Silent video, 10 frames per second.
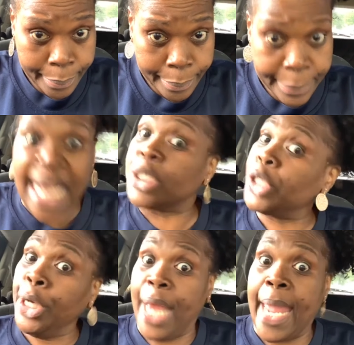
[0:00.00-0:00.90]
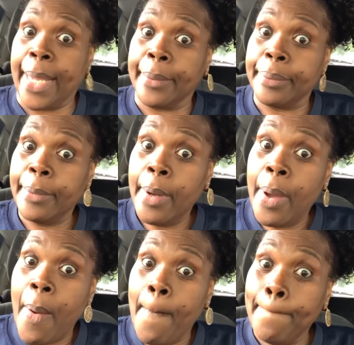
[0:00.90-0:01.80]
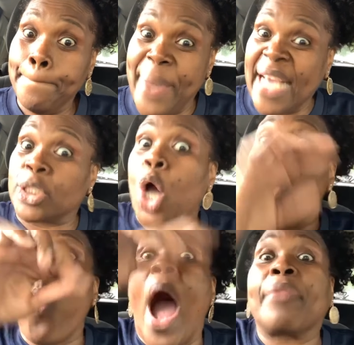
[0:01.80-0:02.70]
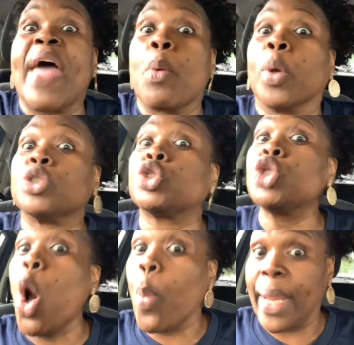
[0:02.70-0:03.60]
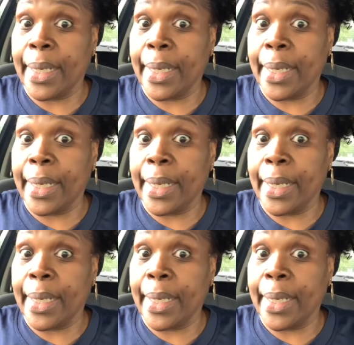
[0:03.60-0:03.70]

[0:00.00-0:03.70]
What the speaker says: They should have, based on what they were doing.